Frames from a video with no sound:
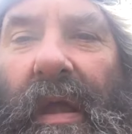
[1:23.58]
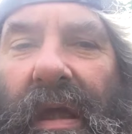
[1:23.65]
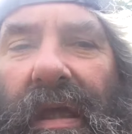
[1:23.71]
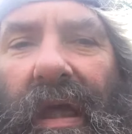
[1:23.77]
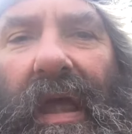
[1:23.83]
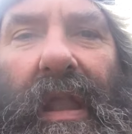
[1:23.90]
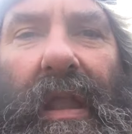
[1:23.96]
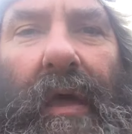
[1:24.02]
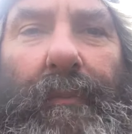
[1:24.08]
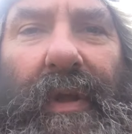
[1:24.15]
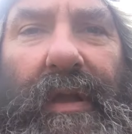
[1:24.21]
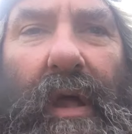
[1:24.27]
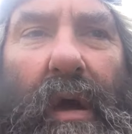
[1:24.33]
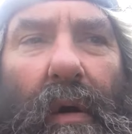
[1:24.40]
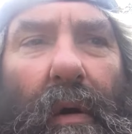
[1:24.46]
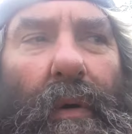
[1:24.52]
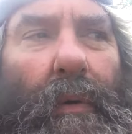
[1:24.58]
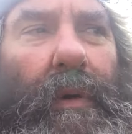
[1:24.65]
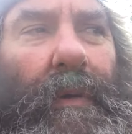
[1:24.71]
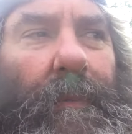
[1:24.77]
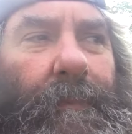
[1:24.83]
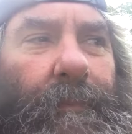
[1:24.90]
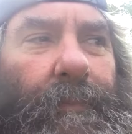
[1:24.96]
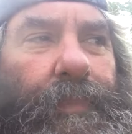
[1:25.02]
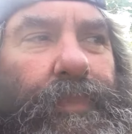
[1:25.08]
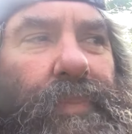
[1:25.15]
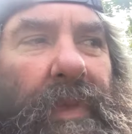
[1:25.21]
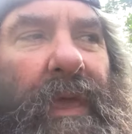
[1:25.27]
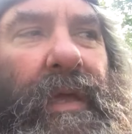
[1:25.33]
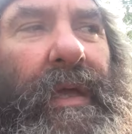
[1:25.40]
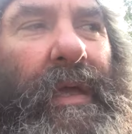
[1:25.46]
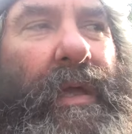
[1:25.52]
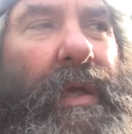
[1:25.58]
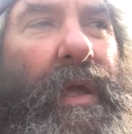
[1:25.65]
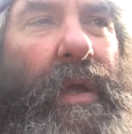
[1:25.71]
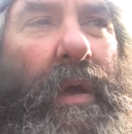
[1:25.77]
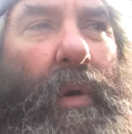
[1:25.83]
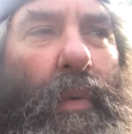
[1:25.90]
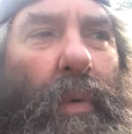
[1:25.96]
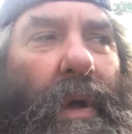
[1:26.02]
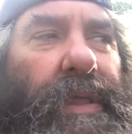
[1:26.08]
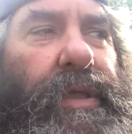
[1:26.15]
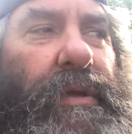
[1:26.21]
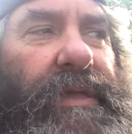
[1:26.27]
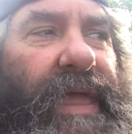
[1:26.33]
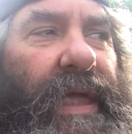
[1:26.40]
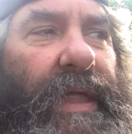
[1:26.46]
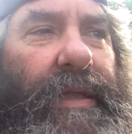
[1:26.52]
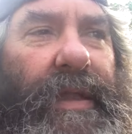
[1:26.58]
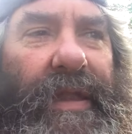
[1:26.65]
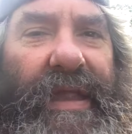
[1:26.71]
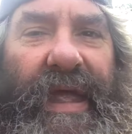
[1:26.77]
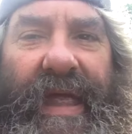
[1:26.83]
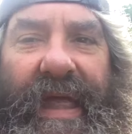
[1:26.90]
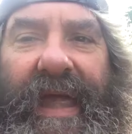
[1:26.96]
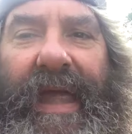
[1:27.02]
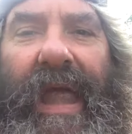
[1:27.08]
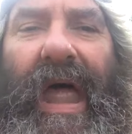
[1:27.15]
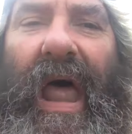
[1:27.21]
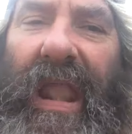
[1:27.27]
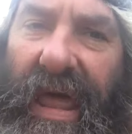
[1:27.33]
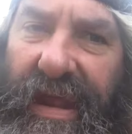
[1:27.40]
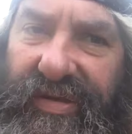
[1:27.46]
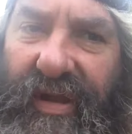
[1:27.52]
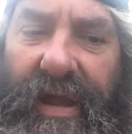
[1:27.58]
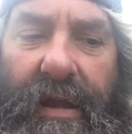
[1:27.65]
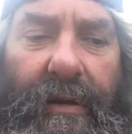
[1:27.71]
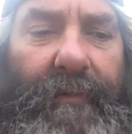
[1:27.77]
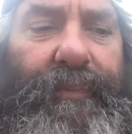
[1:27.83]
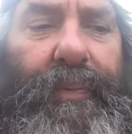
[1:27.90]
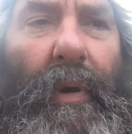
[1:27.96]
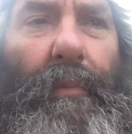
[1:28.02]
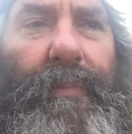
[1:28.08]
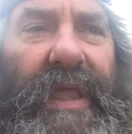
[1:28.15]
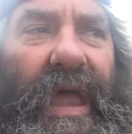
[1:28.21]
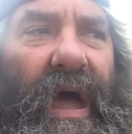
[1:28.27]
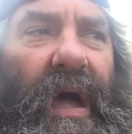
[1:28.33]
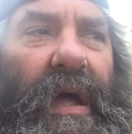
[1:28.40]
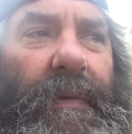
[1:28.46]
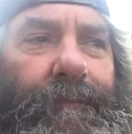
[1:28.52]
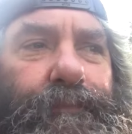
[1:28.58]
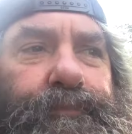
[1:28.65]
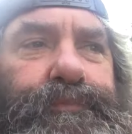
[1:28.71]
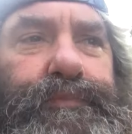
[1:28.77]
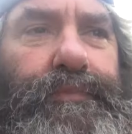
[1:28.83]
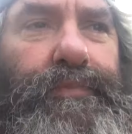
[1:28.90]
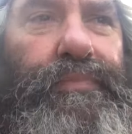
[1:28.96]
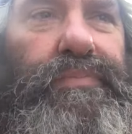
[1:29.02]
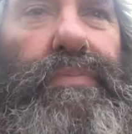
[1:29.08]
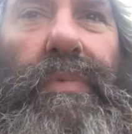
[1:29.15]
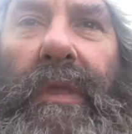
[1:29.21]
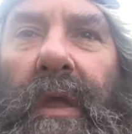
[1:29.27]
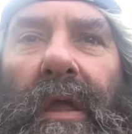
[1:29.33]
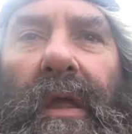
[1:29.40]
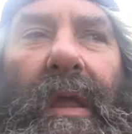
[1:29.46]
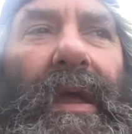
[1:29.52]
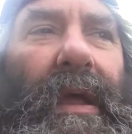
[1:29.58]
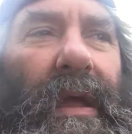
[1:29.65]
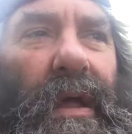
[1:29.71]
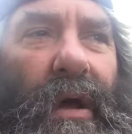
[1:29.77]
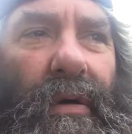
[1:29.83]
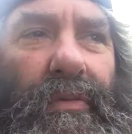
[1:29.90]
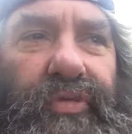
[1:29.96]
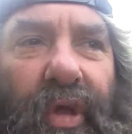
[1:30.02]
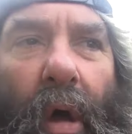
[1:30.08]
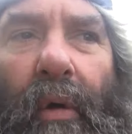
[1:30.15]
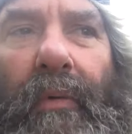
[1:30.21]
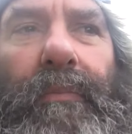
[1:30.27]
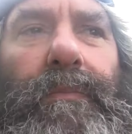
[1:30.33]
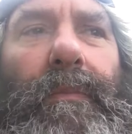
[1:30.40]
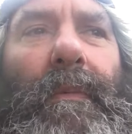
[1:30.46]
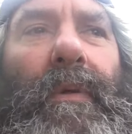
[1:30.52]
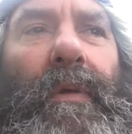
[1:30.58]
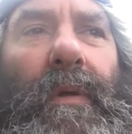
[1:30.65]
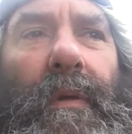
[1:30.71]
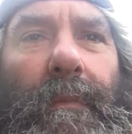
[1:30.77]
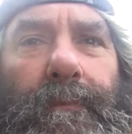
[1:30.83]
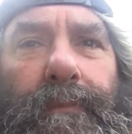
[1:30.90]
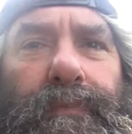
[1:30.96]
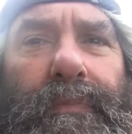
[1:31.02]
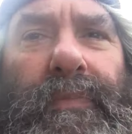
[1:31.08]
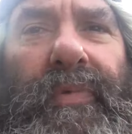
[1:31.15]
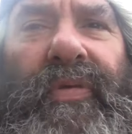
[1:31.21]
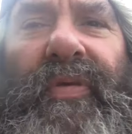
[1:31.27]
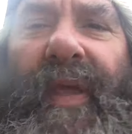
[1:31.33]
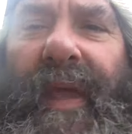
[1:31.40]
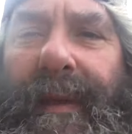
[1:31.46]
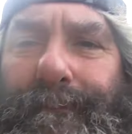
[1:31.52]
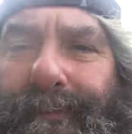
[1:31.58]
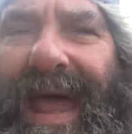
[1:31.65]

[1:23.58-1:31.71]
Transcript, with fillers: Yeah, let me know what you're getting today. I'd like to hear from you. Now, don't sit